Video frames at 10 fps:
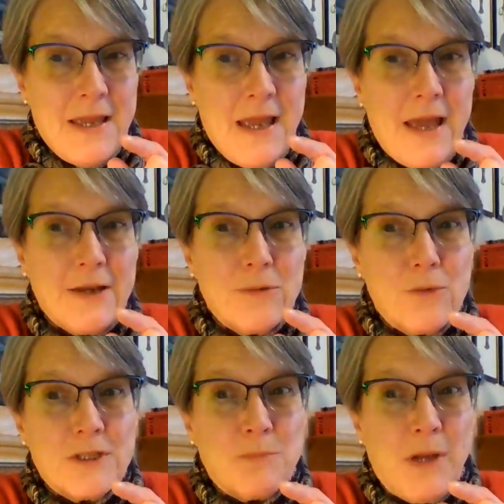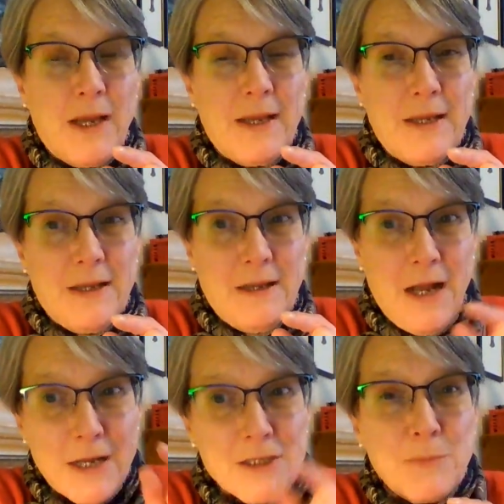And it was my
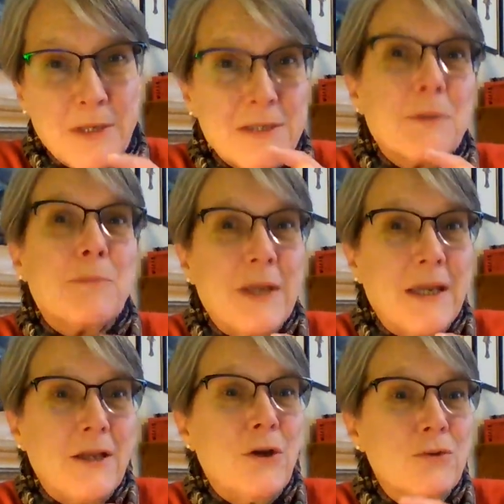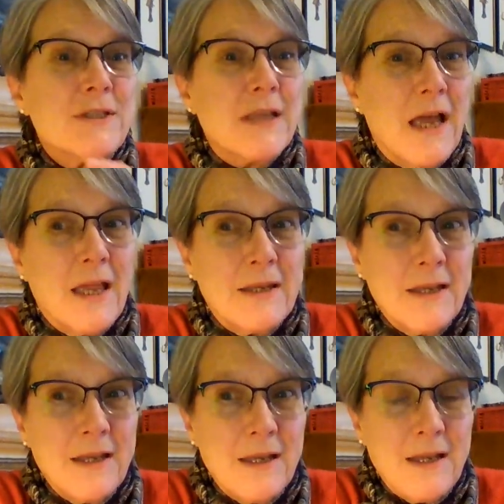husband-to-be who said,
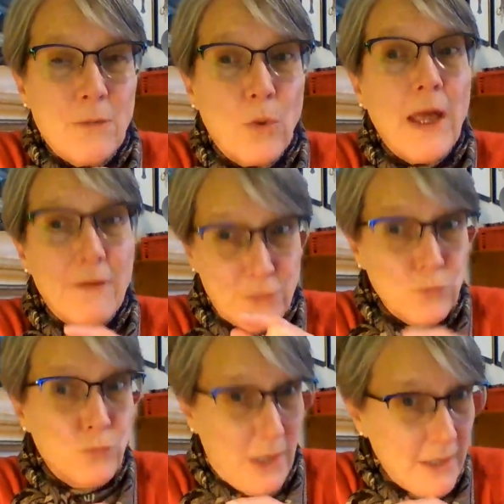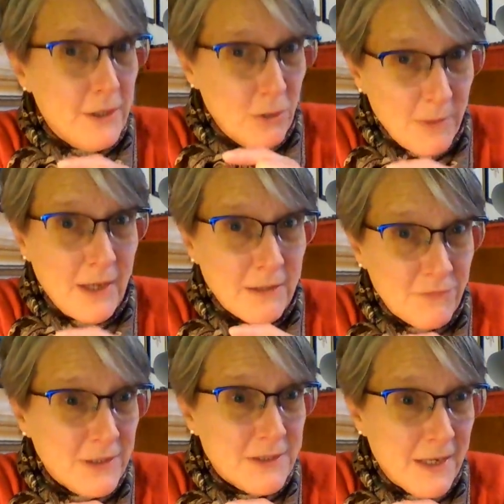well, have you read Humanae
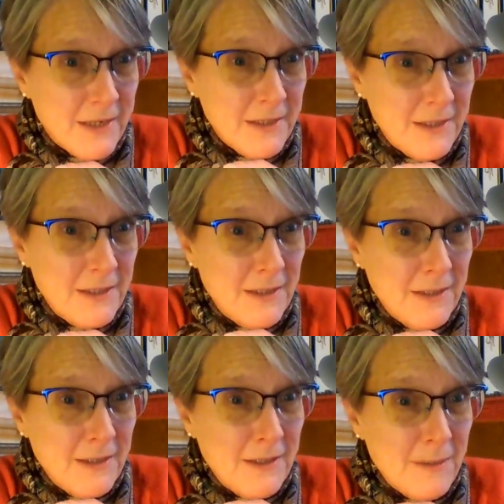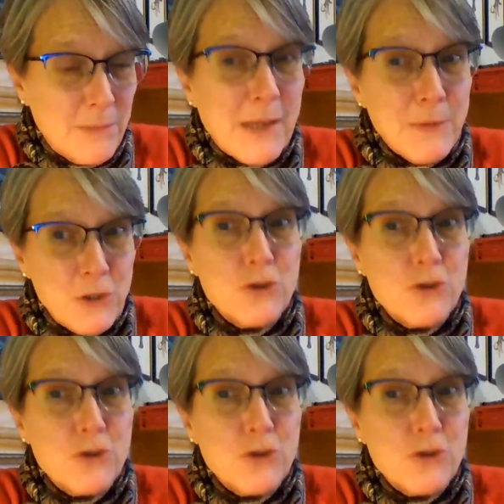Vitae? Maybe you